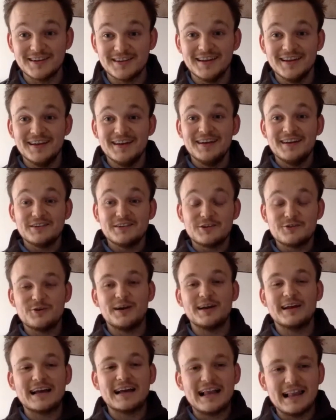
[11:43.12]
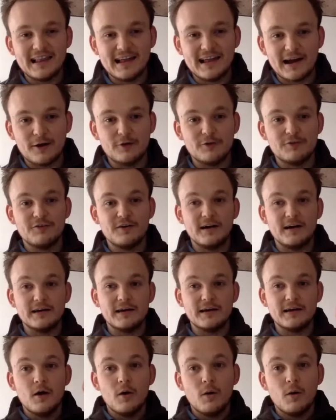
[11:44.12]
to try and clarify
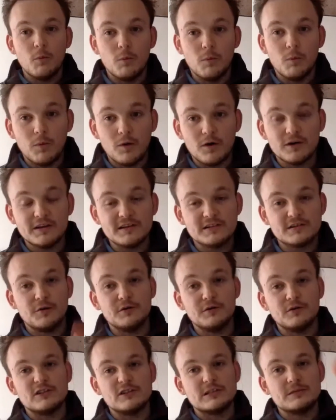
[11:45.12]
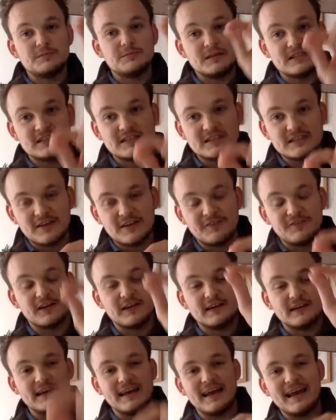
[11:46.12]
what is going on
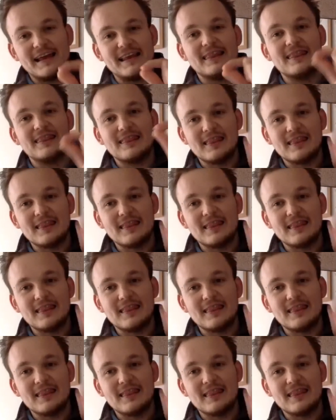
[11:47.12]
specifically in